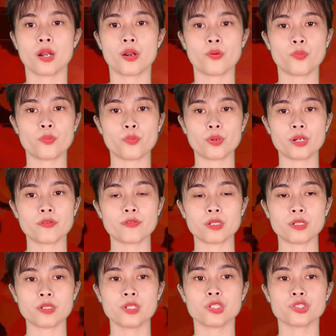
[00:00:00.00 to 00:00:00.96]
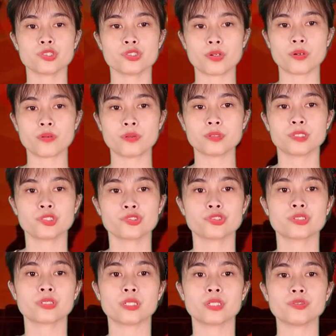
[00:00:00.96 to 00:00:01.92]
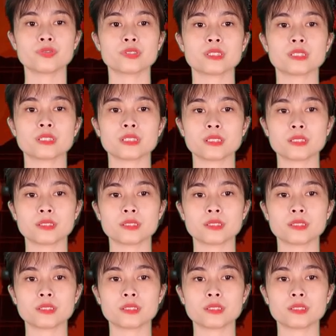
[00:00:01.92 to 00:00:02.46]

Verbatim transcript: However, George, Charlotte,